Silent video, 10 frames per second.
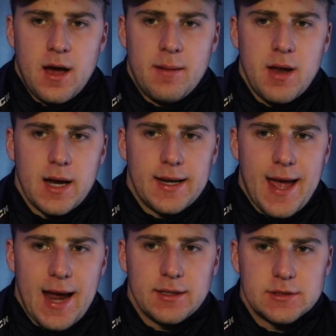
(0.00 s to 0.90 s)
I'm not going
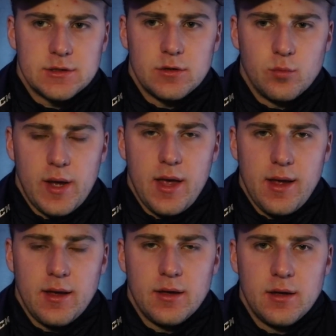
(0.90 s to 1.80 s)
to act a certain
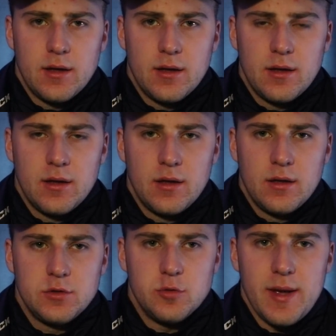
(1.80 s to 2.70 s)
way
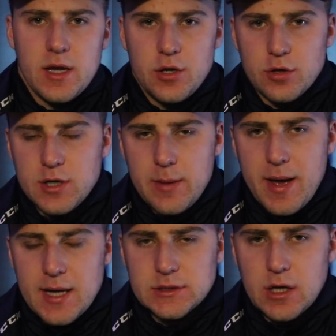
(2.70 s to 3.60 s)
to make your dumb
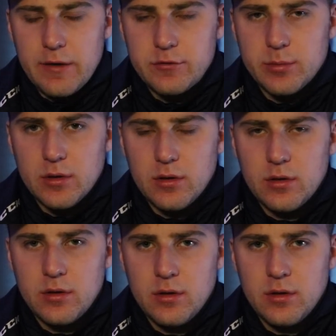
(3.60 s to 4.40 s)
ass comfortable